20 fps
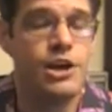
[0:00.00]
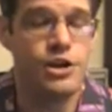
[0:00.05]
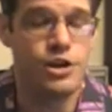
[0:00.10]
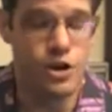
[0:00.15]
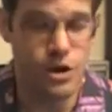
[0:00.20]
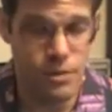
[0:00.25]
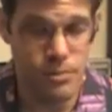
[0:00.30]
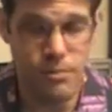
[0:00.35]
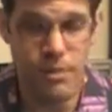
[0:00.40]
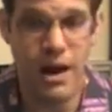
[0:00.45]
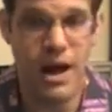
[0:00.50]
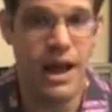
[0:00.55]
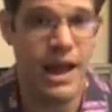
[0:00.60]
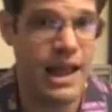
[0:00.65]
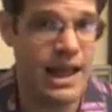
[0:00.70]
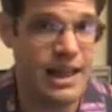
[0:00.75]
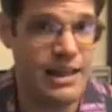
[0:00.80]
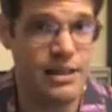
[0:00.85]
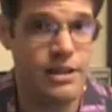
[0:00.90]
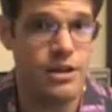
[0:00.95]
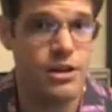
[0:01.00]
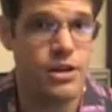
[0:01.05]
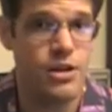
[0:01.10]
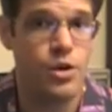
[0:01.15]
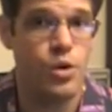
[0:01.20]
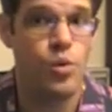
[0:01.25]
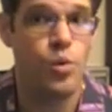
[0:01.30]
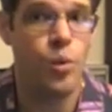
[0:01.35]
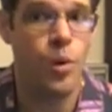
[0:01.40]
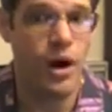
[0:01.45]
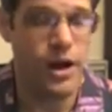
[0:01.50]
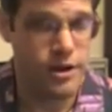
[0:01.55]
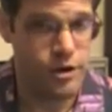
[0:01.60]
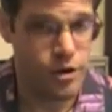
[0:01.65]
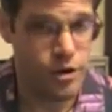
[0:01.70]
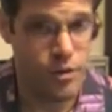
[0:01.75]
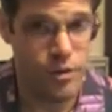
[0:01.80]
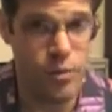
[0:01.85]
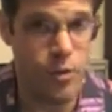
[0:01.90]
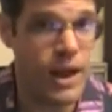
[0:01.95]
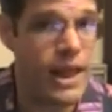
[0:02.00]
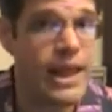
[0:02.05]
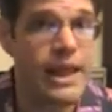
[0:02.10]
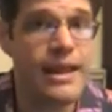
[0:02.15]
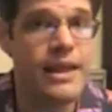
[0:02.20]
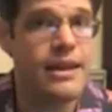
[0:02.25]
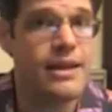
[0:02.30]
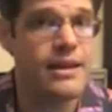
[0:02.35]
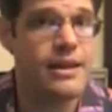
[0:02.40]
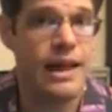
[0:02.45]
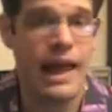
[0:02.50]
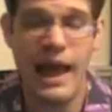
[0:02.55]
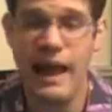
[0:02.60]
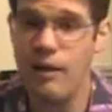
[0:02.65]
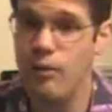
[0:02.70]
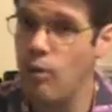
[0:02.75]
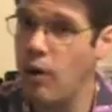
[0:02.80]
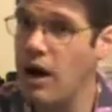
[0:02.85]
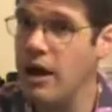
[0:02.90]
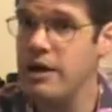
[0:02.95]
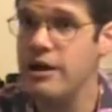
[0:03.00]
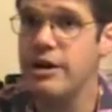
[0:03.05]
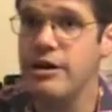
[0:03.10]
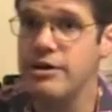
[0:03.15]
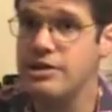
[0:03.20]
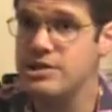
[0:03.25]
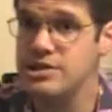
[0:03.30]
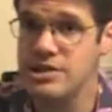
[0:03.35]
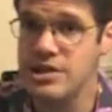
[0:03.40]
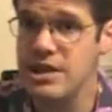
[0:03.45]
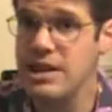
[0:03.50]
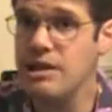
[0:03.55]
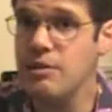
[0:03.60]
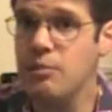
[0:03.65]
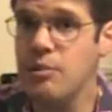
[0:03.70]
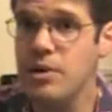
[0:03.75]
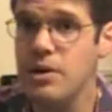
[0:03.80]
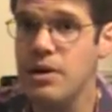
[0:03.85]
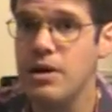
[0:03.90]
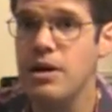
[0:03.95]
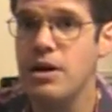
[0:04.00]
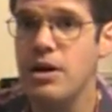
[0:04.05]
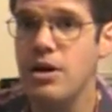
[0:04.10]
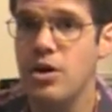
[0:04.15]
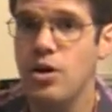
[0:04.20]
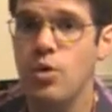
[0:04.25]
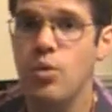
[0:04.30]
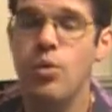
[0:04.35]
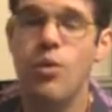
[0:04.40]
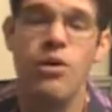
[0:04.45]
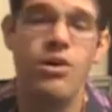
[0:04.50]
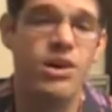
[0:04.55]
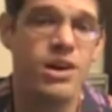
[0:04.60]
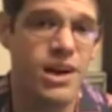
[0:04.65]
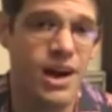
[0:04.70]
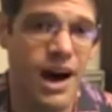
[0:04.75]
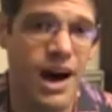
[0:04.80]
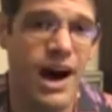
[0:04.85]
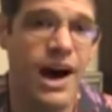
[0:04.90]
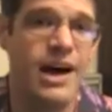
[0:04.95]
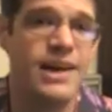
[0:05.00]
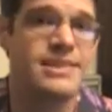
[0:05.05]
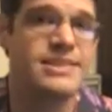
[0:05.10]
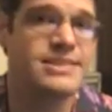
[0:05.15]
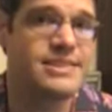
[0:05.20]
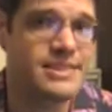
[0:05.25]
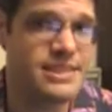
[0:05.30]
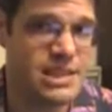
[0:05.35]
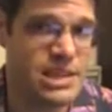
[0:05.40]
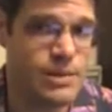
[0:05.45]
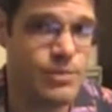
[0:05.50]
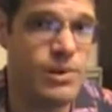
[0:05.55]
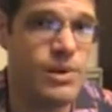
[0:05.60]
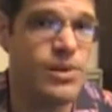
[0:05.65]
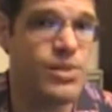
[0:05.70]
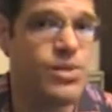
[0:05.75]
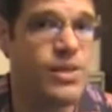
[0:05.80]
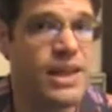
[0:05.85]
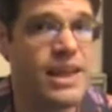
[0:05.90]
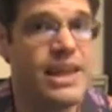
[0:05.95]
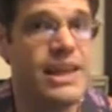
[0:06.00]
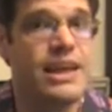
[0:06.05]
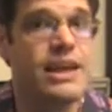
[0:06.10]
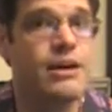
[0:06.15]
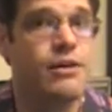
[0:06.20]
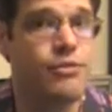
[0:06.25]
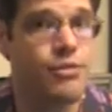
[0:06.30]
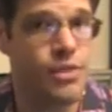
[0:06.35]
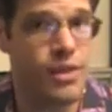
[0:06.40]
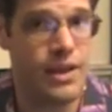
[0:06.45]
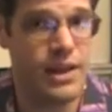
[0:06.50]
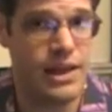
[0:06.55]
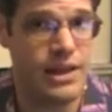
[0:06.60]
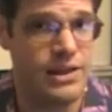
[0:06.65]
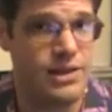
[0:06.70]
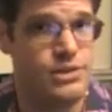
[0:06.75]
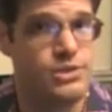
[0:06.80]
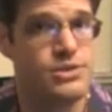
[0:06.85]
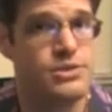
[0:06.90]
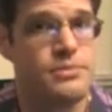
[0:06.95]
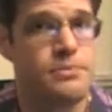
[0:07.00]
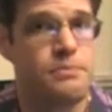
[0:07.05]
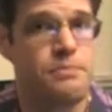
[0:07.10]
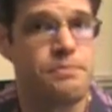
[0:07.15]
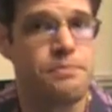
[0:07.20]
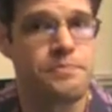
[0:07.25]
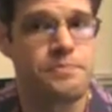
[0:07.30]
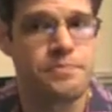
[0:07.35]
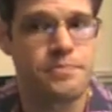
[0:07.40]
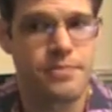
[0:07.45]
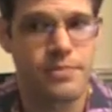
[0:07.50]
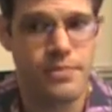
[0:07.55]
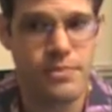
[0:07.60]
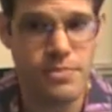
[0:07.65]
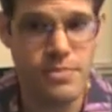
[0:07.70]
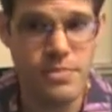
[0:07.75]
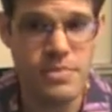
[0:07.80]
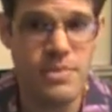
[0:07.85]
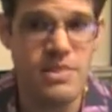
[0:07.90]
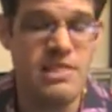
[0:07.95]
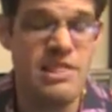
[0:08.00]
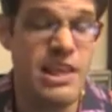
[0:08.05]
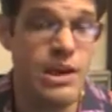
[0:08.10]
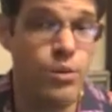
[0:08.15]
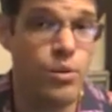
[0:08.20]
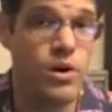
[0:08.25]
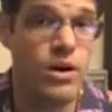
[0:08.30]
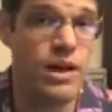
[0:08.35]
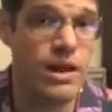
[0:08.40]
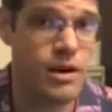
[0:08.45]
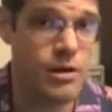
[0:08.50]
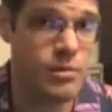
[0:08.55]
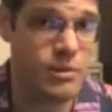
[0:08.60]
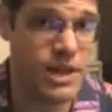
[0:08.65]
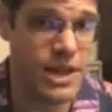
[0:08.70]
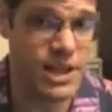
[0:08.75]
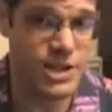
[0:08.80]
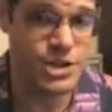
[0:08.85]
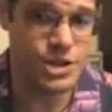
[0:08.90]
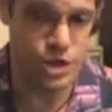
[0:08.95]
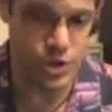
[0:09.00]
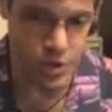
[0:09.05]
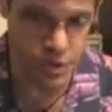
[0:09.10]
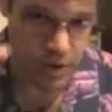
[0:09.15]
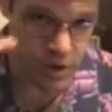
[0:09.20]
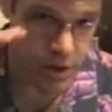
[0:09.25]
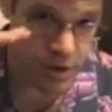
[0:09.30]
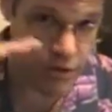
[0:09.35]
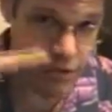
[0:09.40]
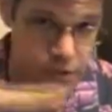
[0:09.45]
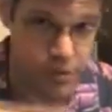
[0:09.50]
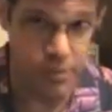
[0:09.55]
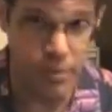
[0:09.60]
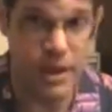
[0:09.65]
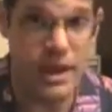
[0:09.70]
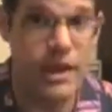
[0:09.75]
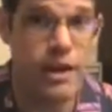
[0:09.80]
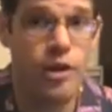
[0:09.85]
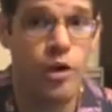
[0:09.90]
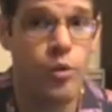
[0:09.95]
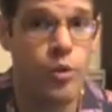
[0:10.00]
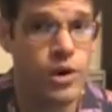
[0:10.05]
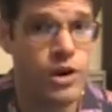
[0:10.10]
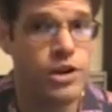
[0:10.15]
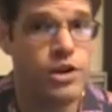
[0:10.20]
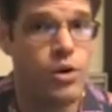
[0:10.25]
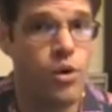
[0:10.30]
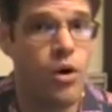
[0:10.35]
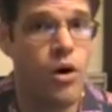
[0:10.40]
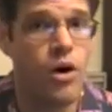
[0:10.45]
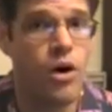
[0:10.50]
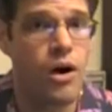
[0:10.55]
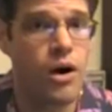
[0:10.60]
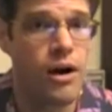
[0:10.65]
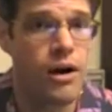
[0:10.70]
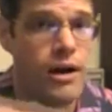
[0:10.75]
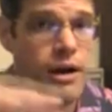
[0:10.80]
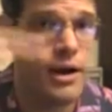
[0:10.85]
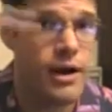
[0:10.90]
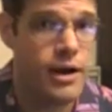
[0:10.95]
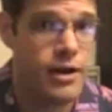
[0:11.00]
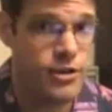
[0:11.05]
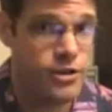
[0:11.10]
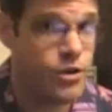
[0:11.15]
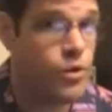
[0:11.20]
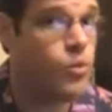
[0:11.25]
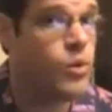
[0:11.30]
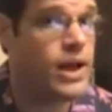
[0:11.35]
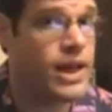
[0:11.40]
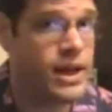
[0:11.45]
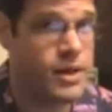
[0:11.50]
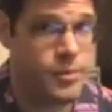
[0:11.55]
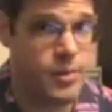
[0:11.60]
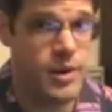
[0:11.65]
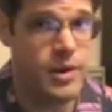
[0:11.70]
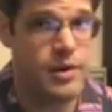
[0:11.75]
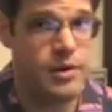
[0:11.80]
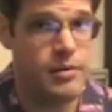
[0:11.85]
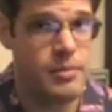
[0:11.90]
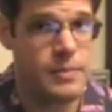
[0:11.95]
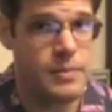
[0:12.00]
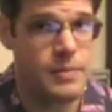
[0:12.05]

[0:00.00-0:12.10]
Your mind, while you're awake and while you're asleep, will constantly be thinking of things that will help get you from here where you are to way up here.